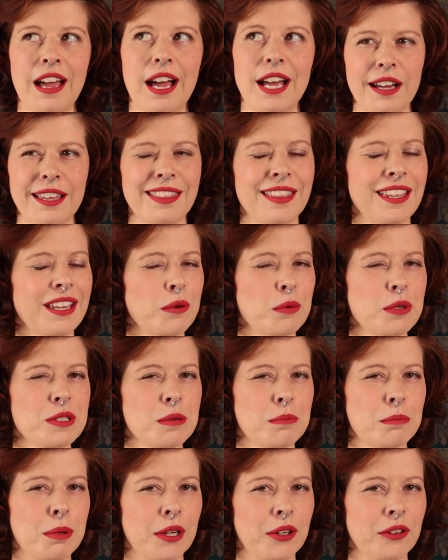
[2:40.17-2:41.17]
I think it was
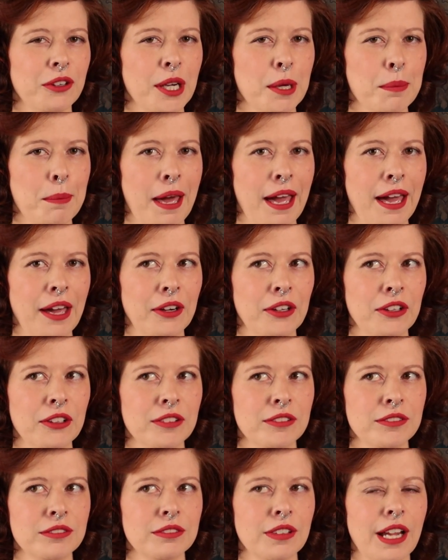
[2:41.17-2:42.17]
a Butterick
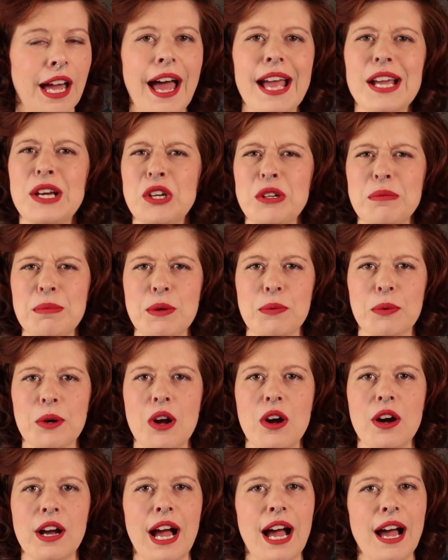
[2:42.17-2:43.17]
pattern. I could be
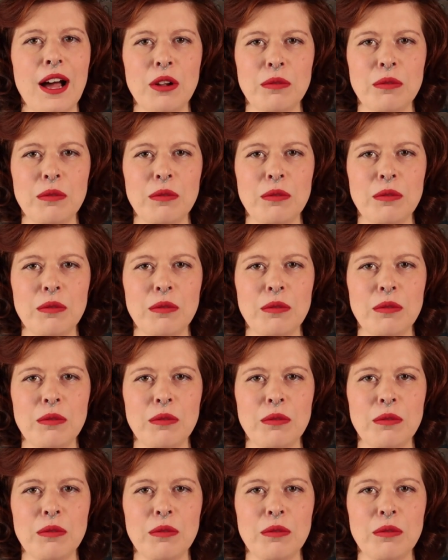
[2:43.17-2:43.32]
wrong.